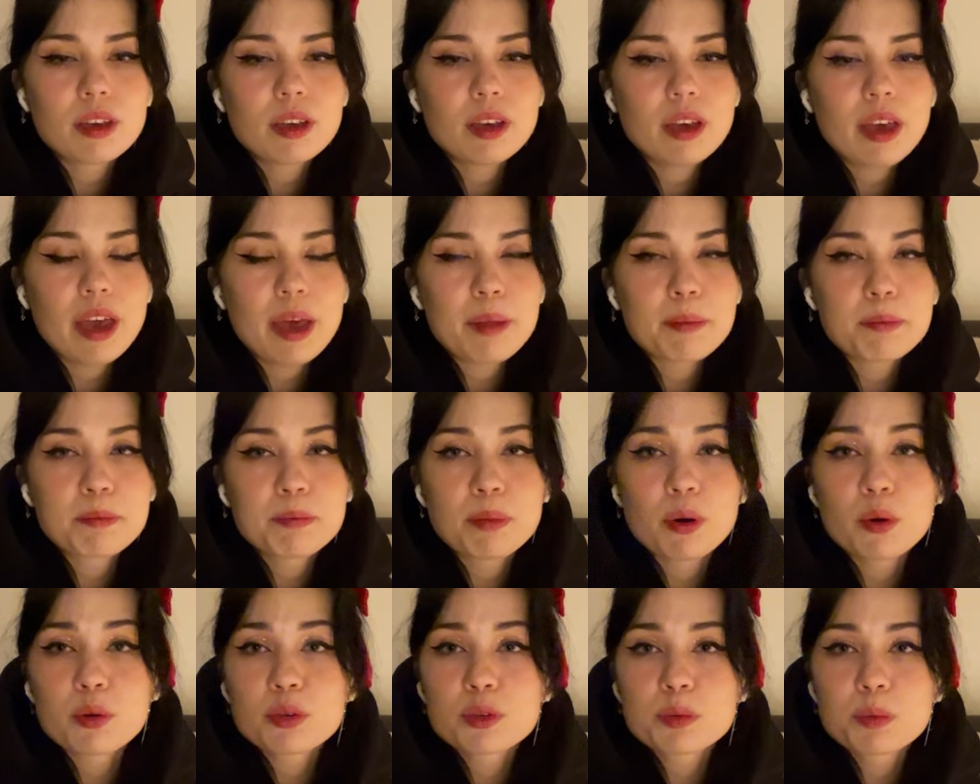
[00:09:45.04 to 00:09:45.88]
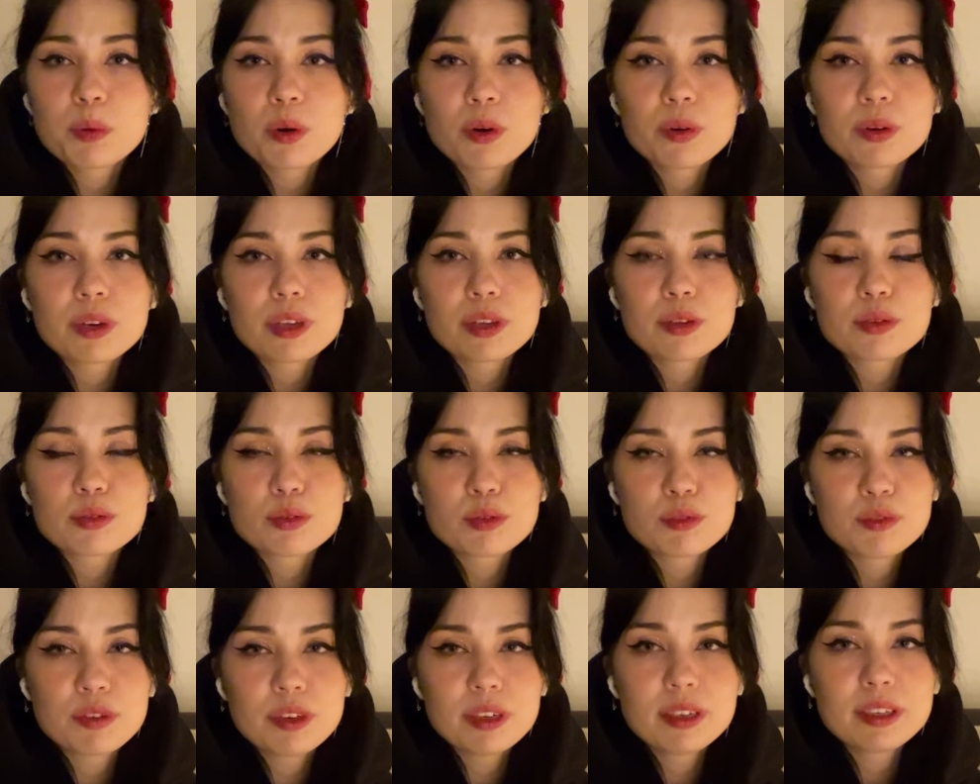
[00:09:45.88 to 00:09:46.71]
And postponing to
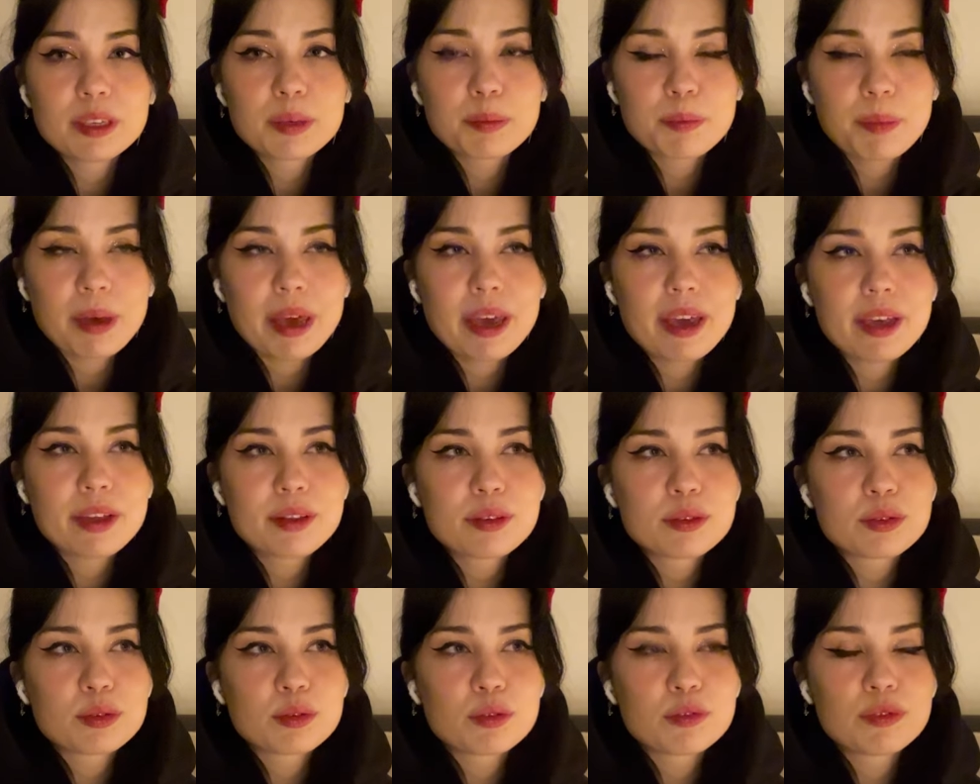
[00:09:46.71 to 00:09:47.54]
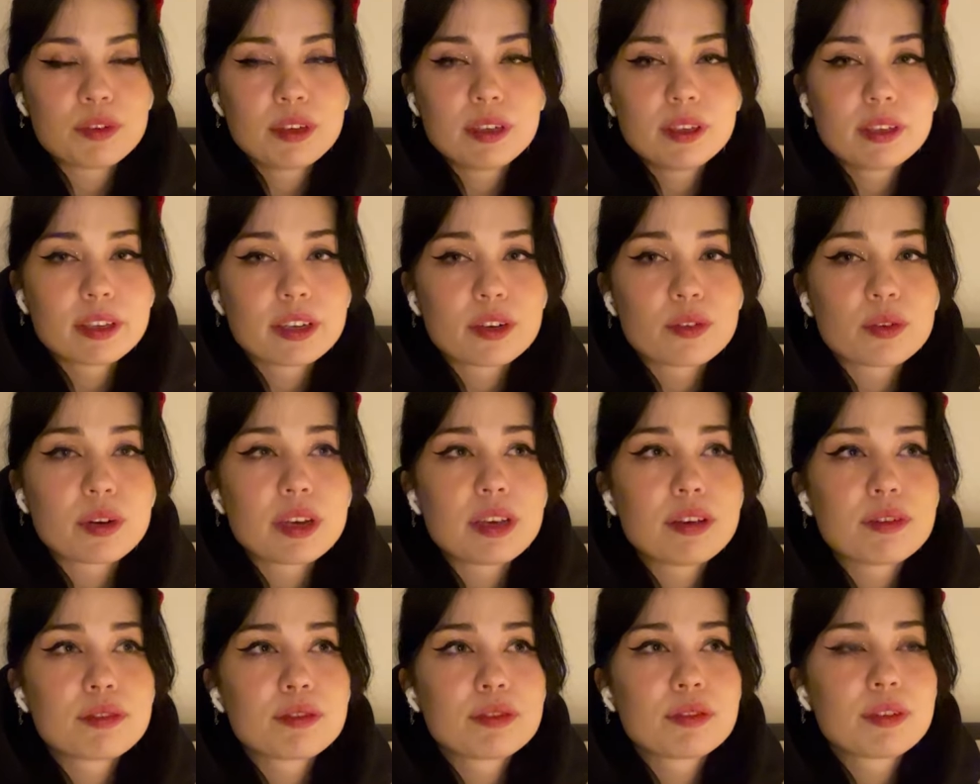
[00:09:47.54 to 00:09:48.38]
feel the pain, to feel the
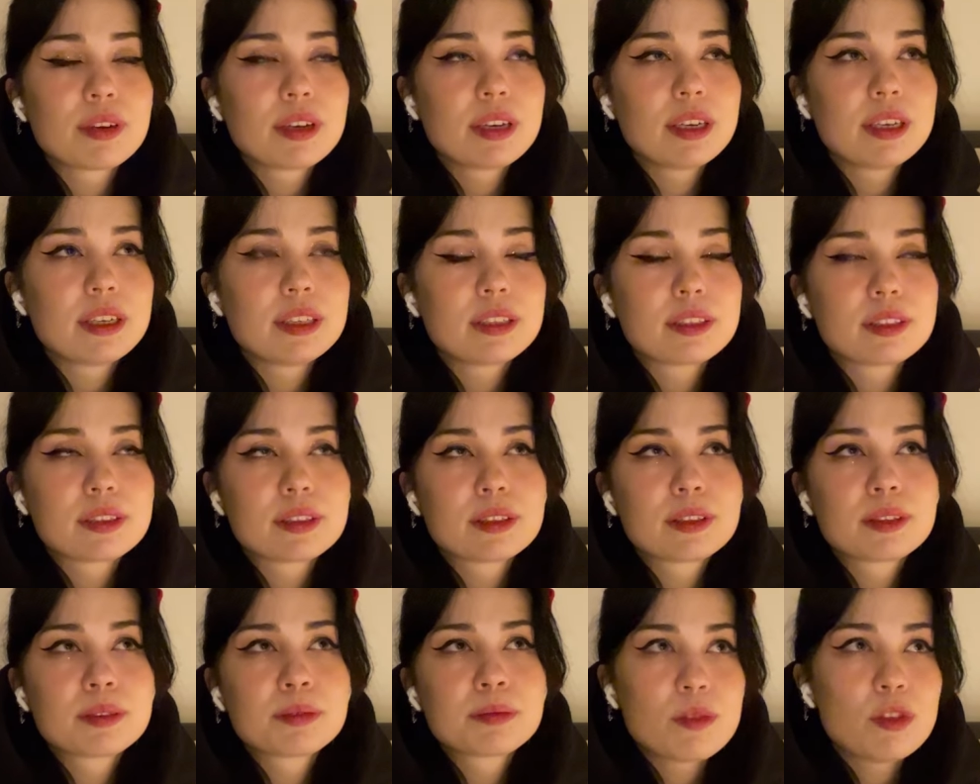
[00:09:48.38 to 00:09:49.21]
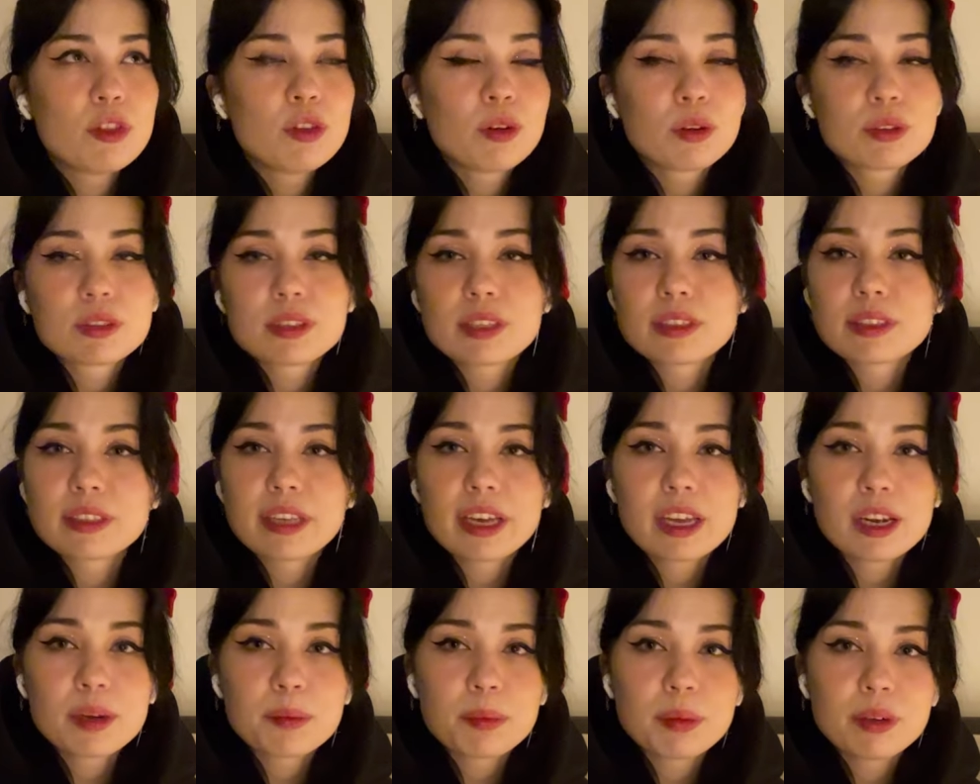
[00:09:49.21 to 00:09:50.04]
grief, is not
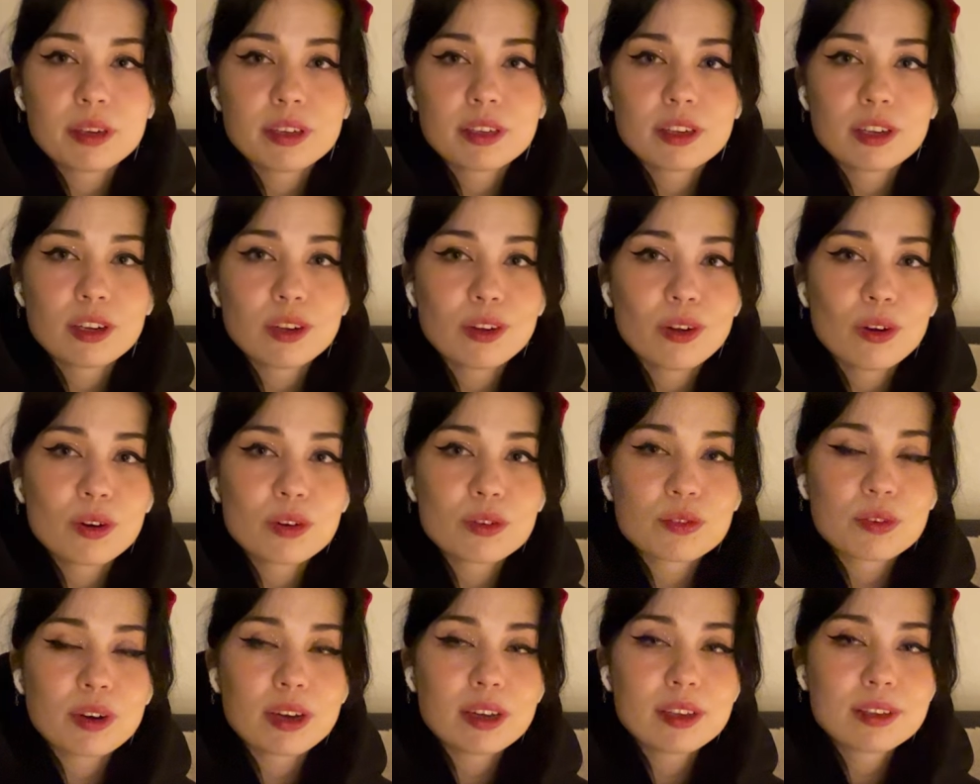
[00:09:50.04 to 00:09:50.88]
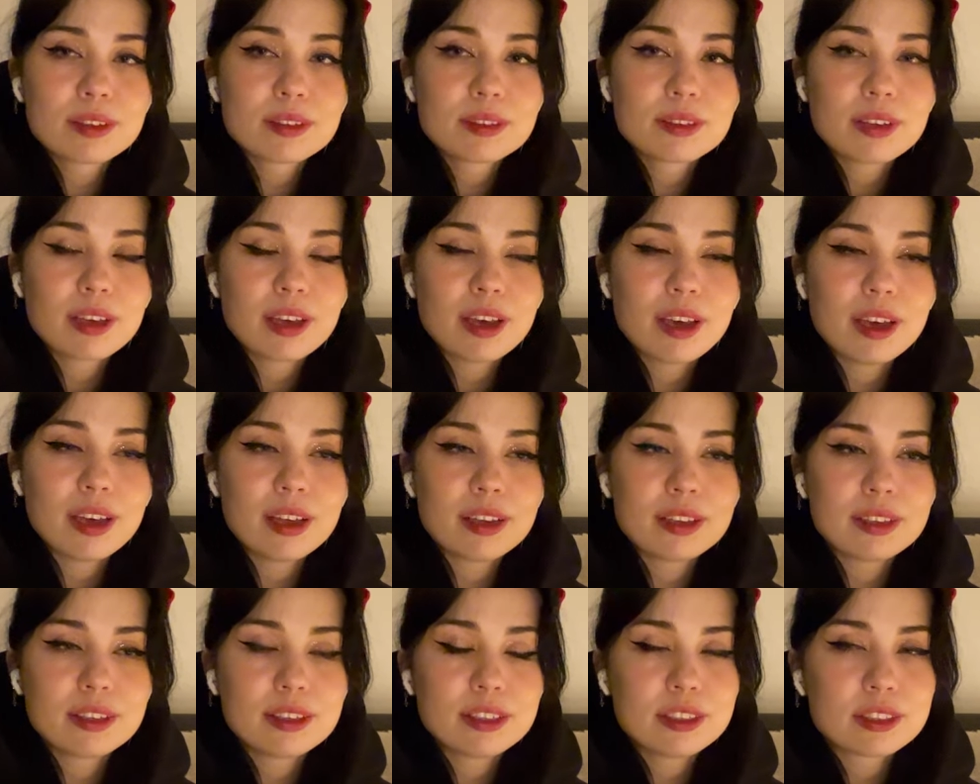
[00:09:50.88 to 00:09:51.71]
sustainable in the long run, and
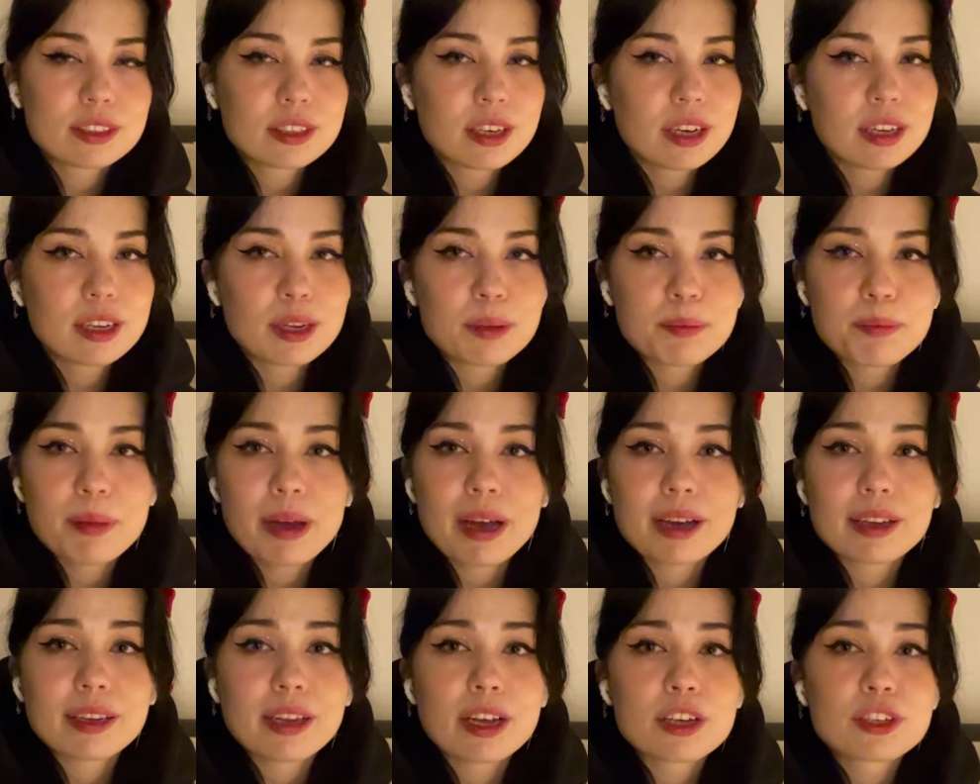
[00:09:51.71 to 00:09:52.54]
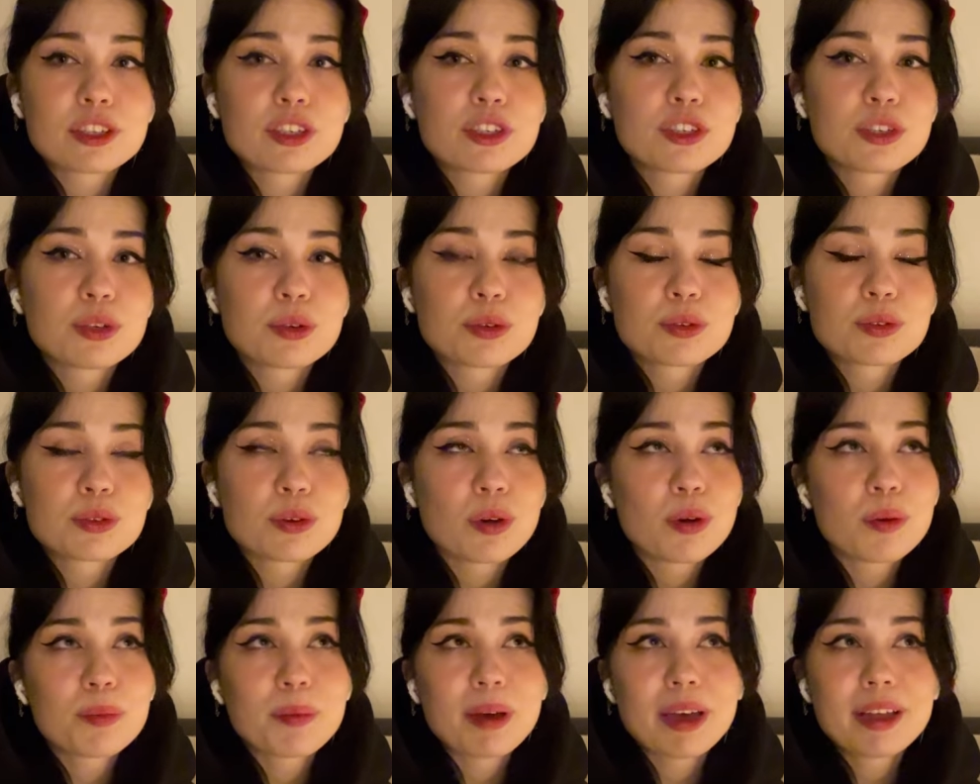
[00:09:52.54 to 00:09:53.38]
it's gonna backlash at you
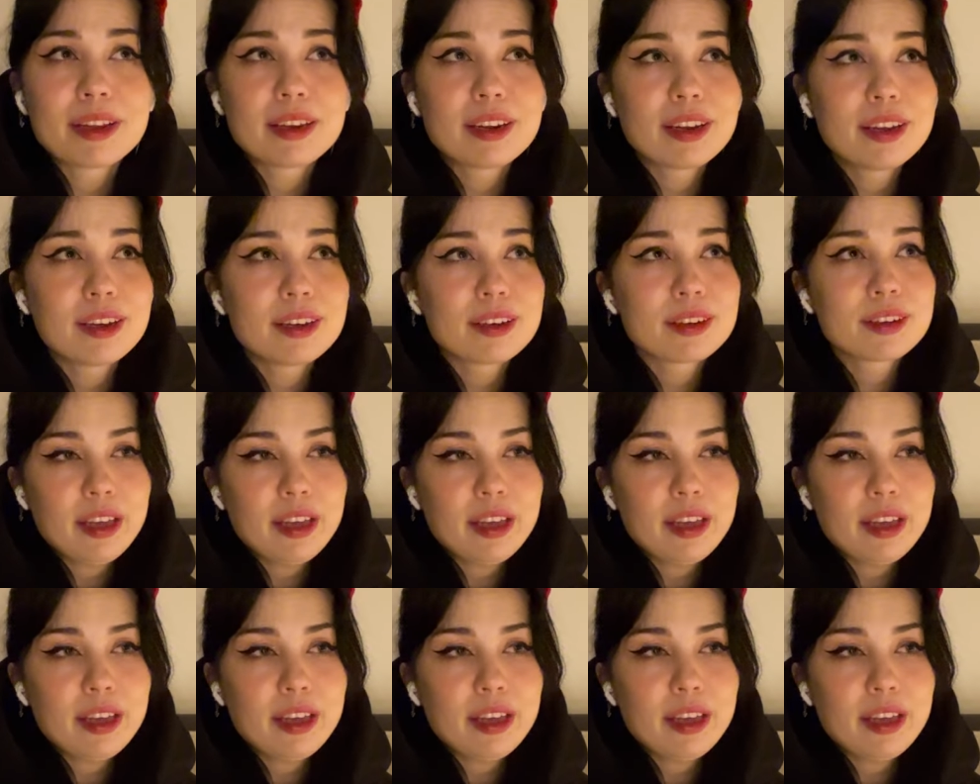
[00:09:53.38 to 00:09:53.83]
so badly.